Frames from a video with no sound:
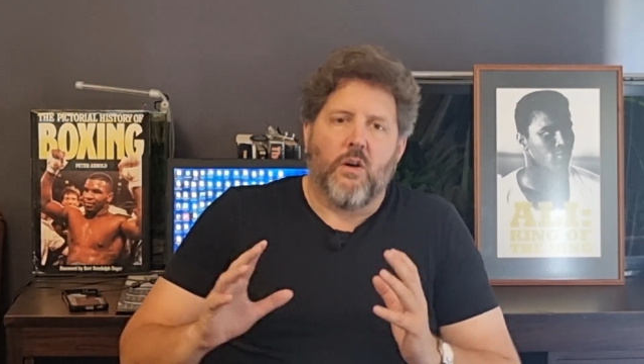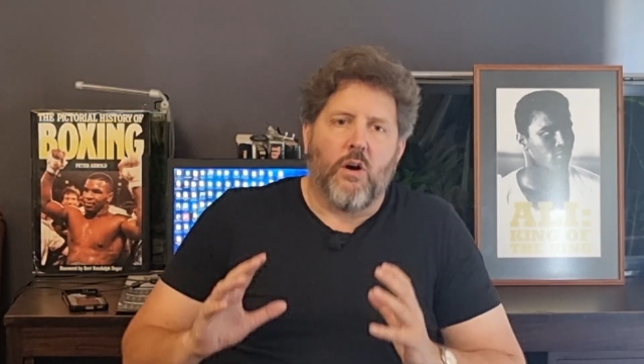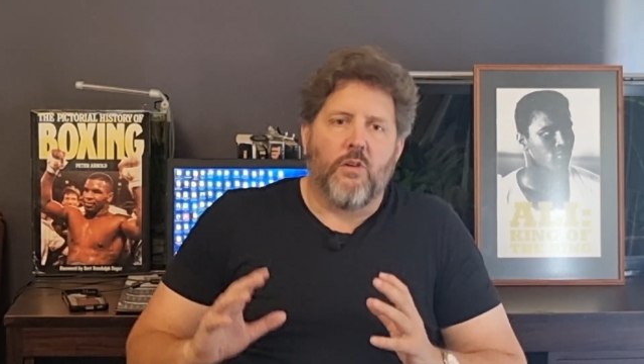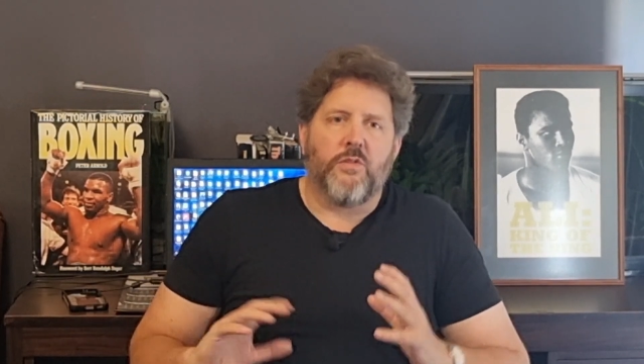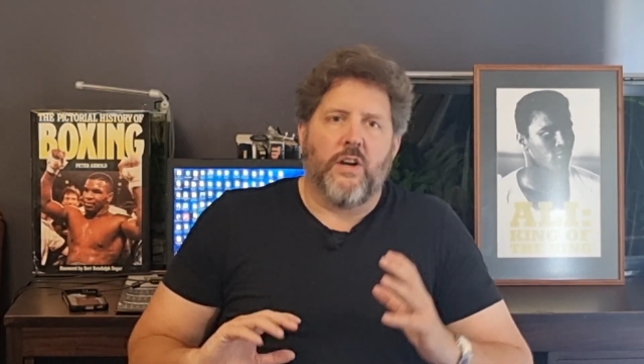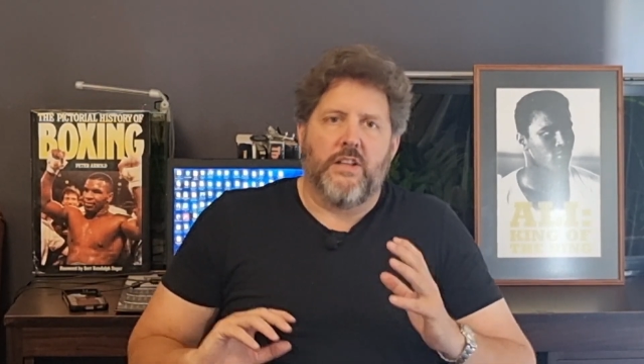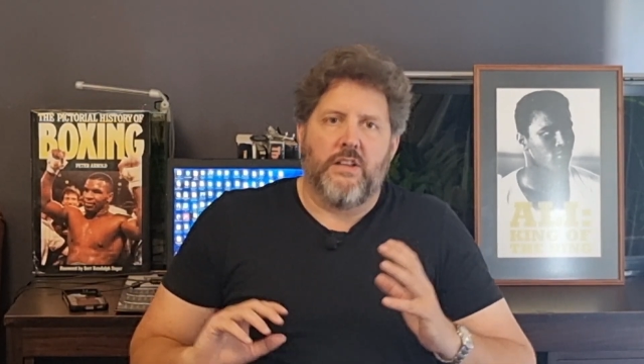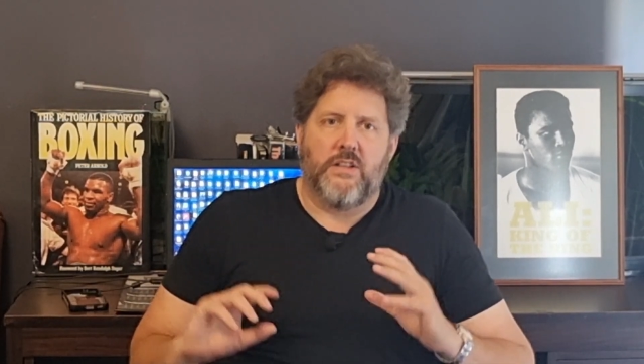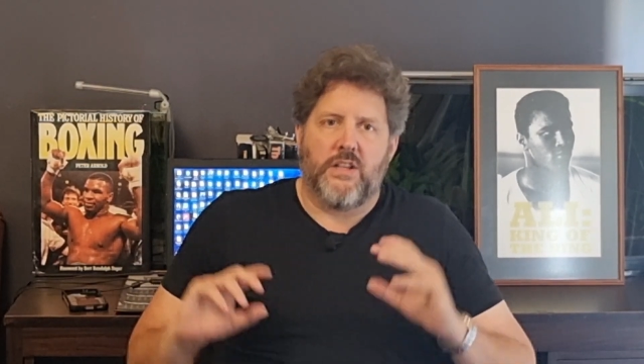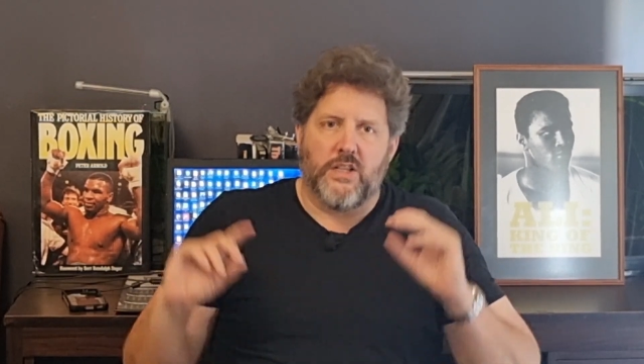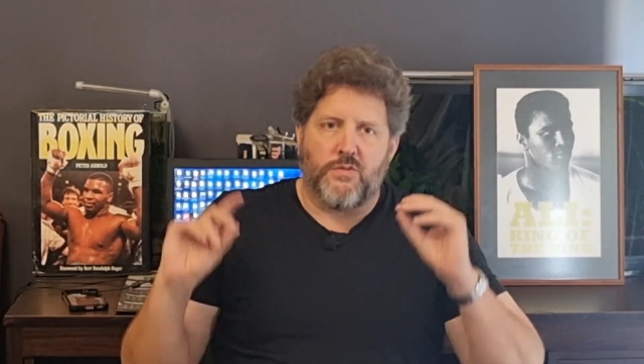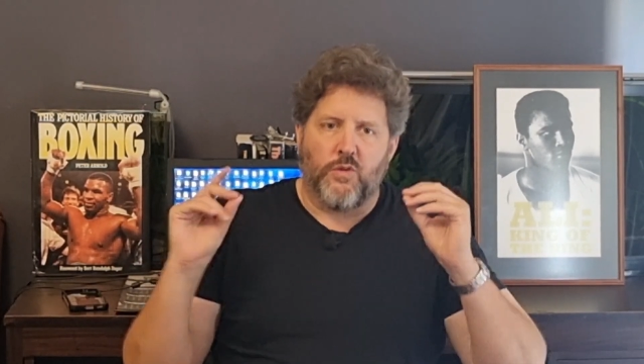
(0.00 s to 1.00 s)
off, and he
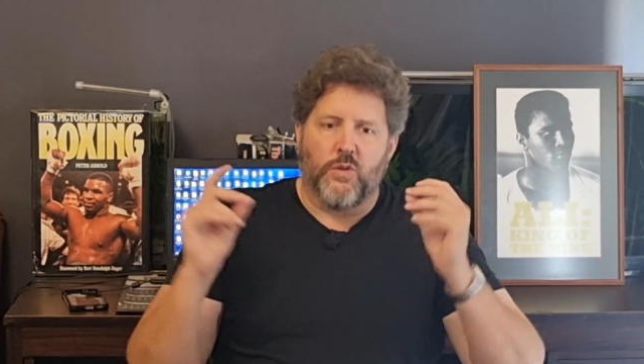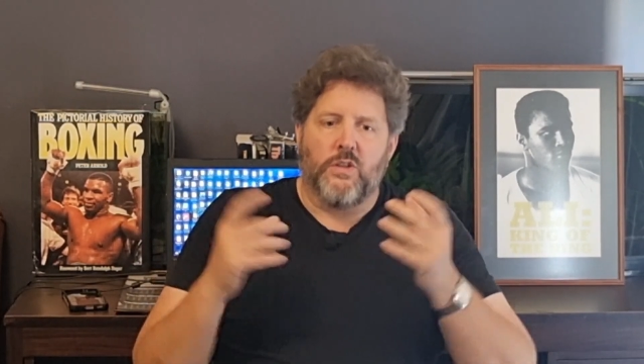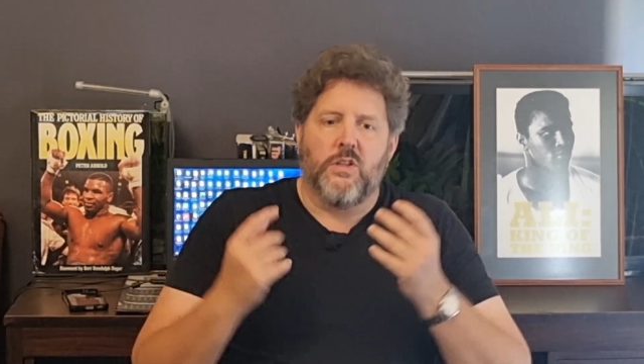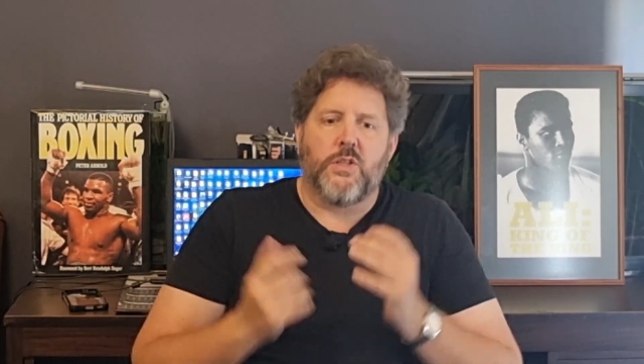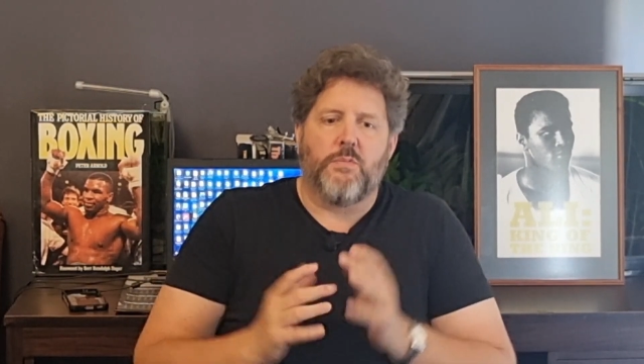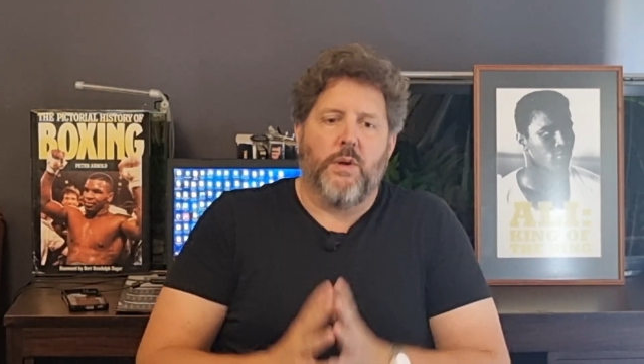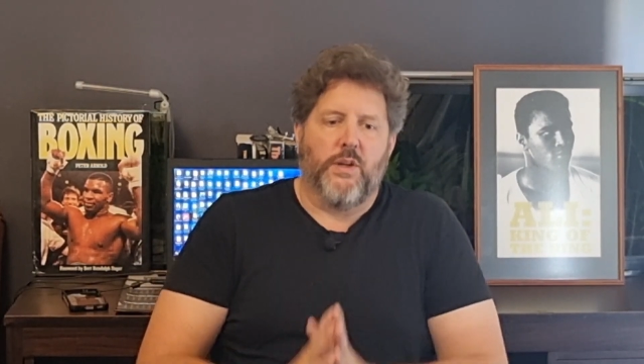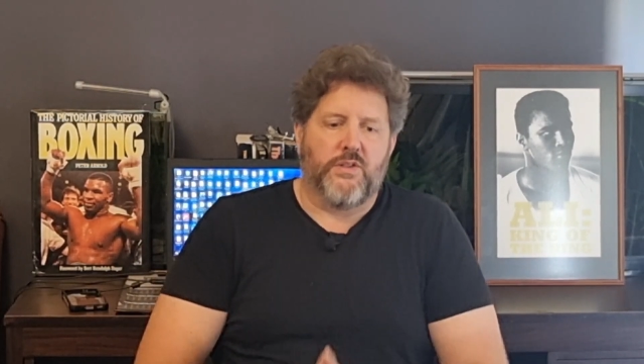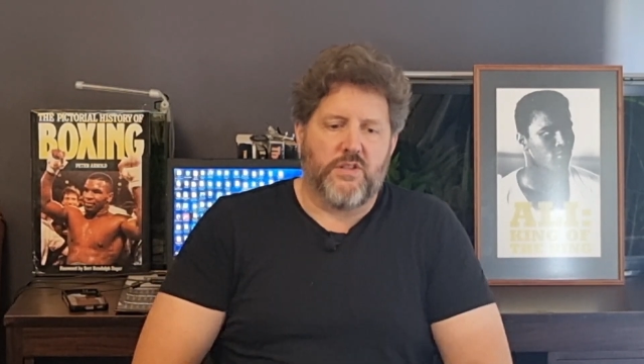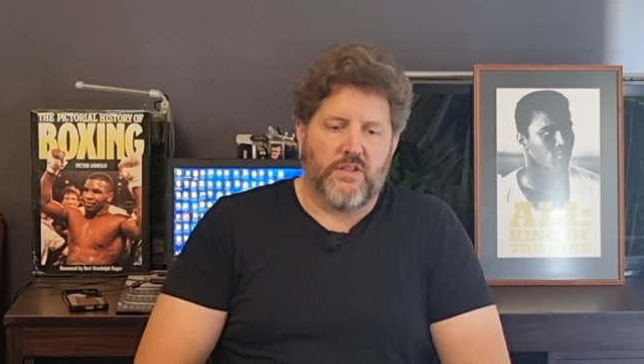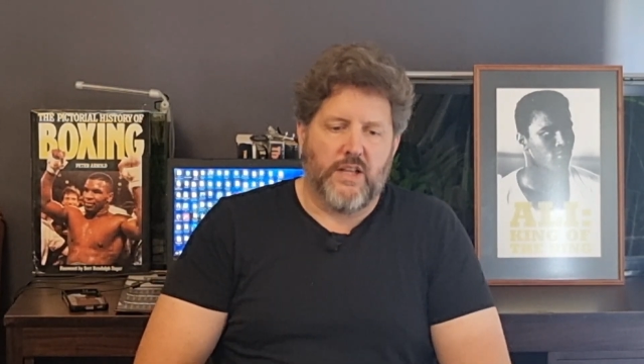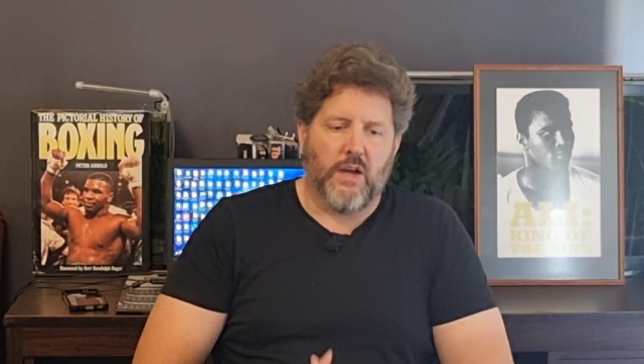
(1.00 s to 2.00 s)
just fought in spurts.